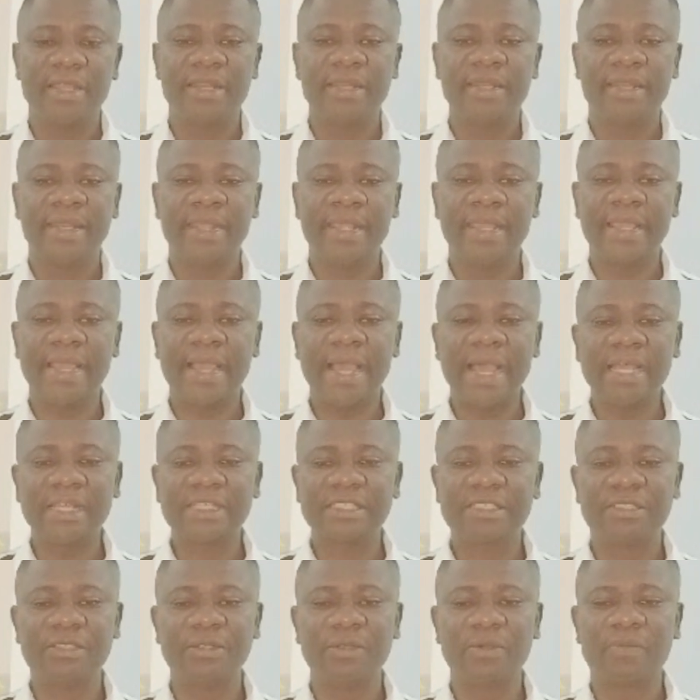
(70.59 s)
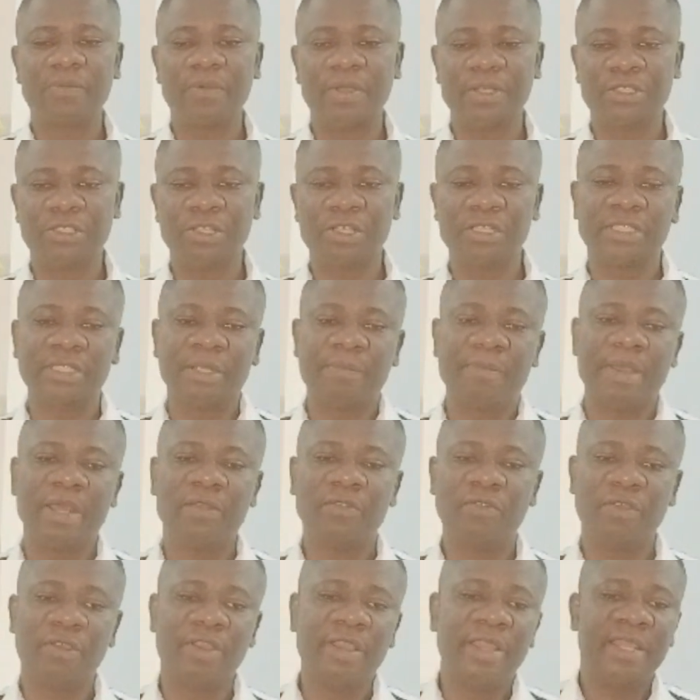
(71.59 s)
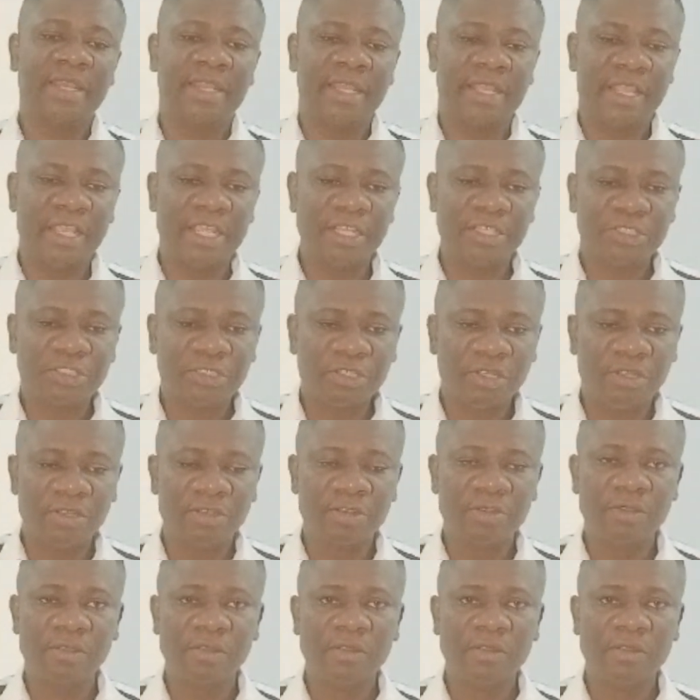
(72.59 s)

they ask you questions about your education,